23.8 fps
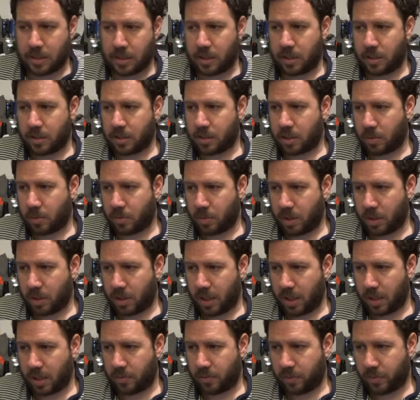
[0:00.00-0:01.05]
then. It's coming in
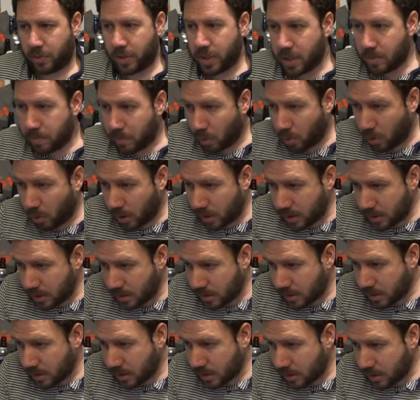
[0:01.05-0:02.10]
at
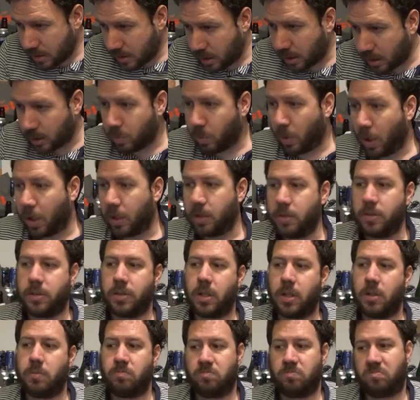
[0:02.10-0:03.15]
3.61.
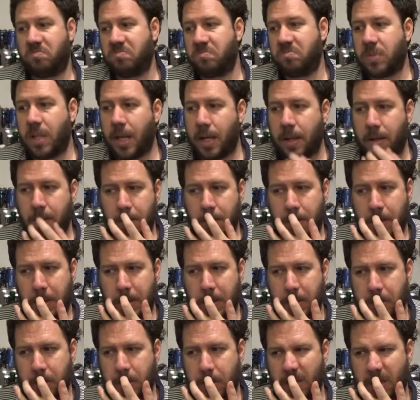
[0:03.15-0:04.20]
So, yeah,
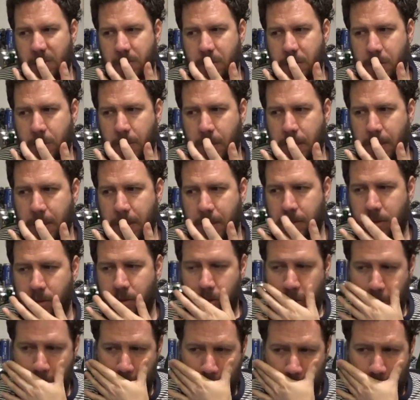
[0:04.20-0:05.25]
it's between a
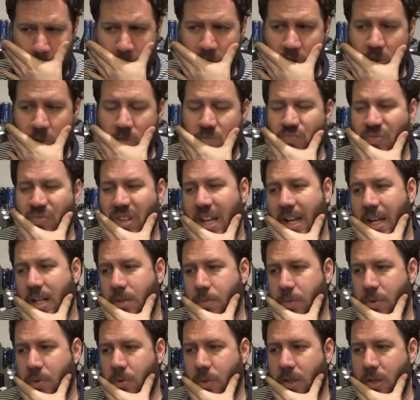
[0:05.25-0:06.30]

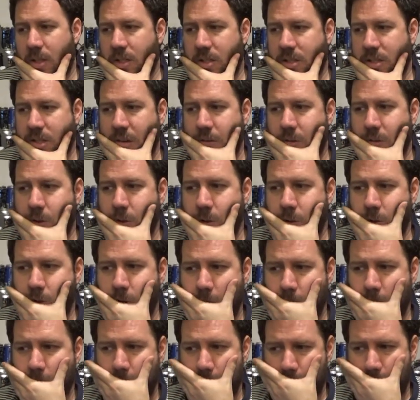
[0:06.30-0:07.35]
7.
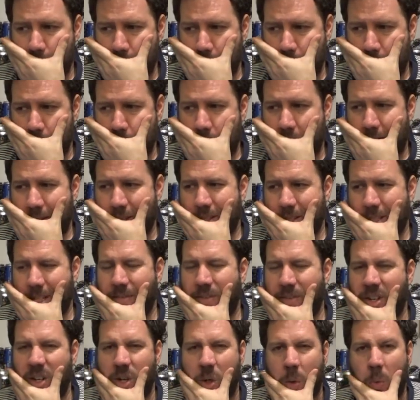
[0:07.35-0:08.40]
So it's a
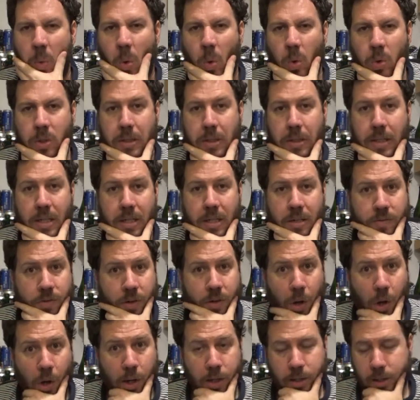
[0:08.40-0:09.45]
7 and a quarter then, if you
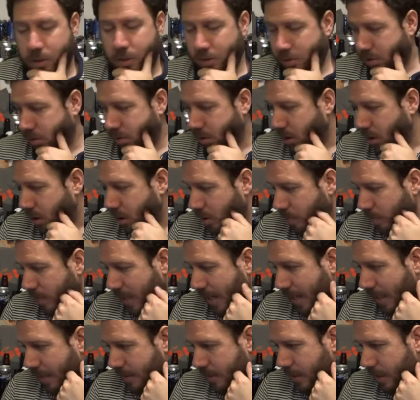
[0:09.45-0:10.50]
like,
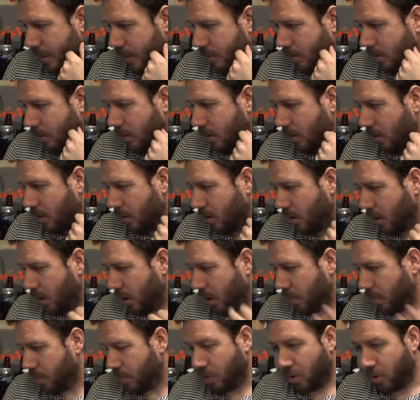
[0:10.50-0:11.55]
out of 10
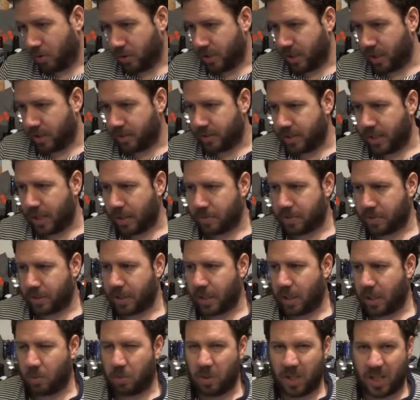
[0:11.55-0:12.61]
on the untapped
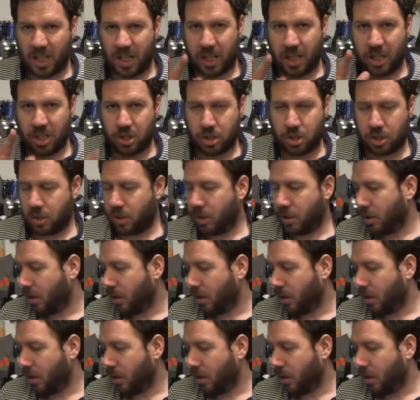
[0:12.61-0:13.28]
scale-ish.